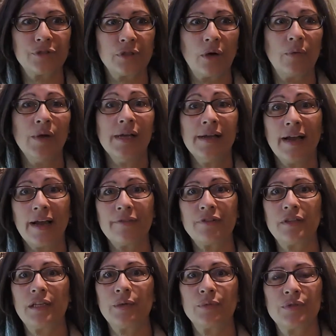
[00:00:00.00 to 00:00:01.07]
So
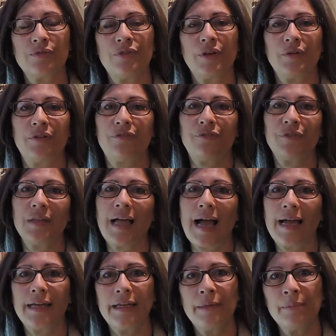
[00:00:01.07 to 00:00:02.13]
everything was very
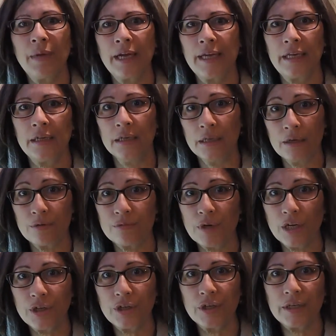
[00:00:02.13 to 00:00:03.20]
flat in my
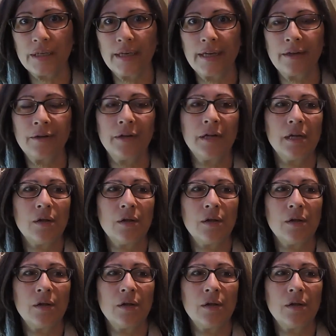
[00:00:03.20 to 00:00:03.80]
rug hooking.